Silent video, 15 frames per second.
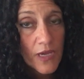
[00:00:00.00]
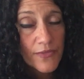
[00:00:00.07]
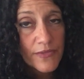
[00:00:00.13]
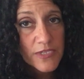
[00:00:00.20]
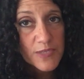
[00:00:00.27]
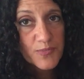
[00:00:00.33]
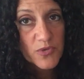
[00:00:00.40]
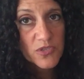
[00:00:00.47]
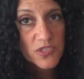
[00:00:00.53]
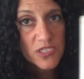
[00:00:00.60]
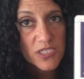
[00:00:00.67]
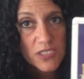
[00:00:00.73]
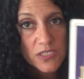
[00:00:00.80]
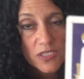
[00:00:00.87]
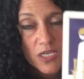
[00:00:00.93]
this
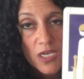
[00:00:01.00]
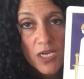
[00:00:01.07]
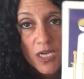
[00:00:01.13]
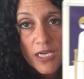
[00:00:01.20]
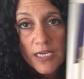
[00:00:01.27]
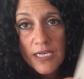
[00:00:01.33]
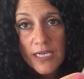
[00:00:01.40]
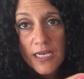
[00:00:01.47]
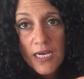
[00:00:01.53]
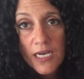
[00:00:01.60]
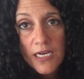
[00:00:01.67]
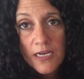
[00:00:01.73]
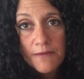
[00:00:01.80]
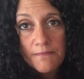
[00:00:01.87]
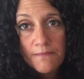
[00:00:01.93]
person,
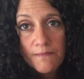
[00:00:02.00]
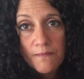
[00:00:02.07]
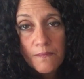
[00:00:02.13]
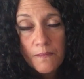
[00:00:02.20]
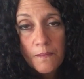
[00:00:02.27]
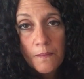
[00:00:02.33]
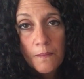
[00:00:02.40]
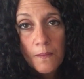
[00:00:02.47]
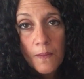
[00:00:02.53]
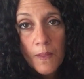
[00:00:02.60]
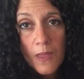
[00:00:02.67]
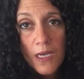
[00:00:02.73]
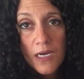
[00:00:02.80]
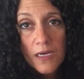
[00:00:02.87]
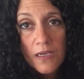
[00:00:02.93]
um,
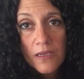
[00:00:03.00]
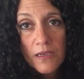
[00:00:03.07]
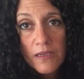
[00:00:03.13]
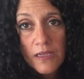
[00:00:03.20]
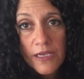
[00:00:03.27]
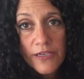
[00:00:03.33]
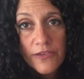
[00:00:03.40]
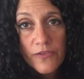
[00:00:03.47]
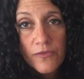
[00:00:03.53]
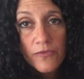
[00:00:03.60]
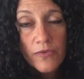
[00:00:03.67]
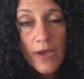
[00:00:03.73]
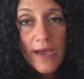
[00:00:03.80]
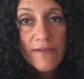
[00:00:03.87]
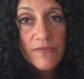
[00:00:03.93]
like you
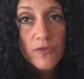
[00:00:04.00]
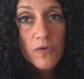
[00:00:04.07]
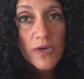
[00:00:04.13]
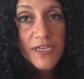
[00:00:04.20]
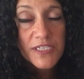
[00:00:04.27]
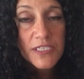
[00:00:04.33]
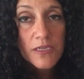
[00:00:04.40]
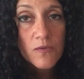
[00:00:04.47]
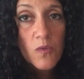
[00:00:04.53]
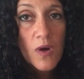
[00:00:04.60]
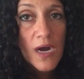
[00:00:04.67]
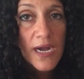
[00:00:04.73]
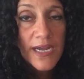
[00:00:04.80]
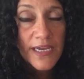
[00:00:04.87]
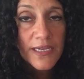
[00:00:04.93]
have no idea
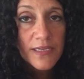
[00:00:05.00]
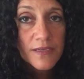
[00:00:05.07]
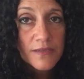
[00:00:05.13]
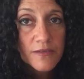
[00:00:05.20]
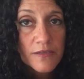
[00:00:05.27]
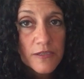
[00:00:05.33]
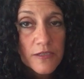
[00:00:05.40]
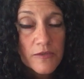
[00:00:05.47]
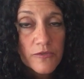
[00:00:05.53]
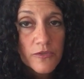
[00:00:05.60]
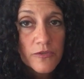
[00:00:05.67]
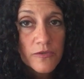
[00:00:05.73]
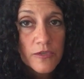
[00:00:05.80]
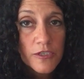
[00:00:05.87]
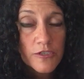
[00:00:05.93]
why. You know,
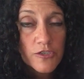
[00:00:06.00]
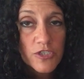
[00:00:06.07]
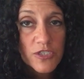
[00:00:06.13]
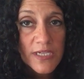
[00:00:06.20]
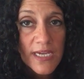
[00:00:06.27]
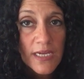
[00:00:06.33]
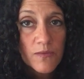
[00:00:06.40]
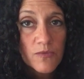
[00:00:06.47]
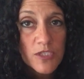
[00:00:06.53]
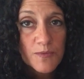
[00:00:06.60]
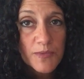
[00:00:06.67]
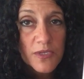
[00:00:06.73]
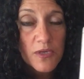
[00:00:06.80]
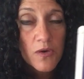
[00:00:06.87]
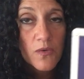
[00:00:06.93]
you don't understand what's
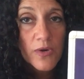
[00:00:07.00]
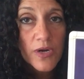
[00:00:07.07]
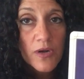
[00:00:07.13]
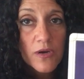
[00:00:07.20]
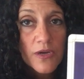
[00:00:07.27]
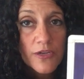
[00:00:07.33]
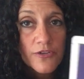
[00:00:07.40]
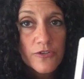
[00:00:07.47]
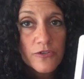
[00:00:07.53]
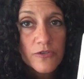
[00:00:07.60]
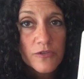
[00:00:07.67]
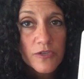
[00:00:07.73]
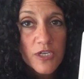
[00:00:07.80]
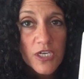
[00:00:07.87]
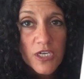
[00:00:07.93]
been going on.
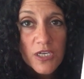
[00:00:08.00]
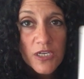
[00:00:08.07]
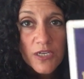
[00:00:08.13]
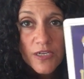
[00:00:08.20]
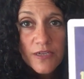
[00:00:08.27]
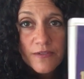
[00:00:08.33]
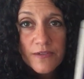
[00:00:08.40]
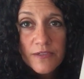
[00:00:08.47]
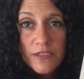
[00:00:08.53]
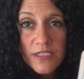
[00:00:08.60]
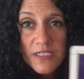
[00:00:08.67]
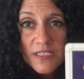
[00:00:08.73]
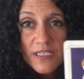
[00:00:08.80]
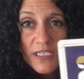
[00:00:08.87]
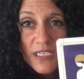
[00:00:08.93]
You're
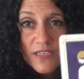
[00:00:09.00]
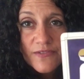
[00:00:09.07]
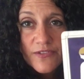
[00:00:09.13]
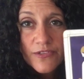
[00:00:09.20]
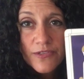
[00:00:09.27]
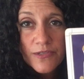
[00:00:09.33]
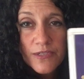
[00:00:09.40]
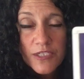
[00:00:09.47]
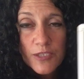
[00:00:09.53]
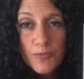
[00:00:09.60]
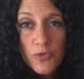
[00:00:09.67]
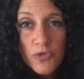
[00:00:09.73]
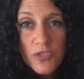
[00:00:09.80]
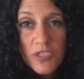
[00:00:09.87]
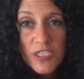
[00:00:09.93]
deceived. You're this
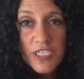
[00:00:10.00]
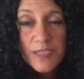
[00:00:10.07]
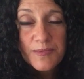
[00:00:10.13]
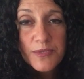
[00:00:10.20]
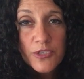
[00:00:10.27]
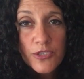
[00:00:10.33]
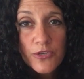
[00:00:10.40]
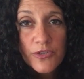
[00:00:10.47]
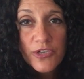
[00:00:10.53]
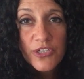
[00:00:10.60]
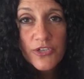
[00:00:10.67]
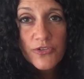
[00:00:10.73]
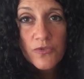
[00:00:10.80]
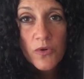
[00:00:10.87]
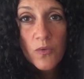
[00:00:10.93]
person keeps
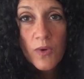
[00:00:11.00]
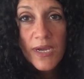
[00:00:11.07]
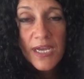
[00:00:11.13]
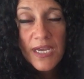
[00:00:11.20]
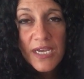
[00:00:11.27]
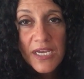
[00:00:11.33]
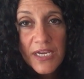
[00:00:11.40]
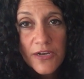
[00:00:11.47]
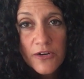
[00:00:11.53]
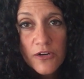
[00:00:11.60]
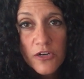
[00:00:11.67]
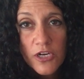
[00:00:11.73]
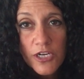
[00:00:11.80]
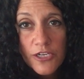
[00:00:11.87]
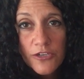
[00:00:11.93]
turning you away or
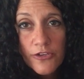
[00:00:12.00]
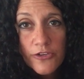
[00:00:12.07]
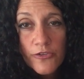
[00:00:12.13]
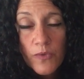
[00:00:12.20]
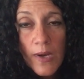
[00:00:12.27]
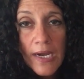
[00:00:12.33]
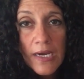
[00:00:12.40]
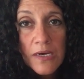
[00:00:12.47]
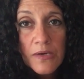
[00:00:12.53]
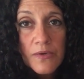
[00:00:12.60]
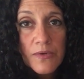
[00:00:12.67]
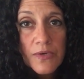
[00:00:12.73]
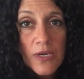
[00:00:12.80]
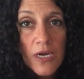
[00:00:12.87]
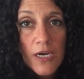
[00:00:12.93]
cutting you
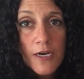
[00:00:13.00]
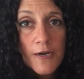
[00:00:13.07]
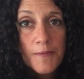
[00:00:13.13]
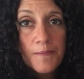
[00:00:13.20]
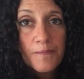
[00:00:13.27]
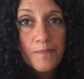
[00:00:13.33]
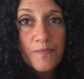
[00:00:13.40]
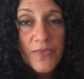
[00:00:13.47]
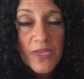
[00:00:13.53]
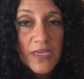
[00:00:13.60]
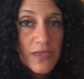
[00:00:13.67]
out. Um,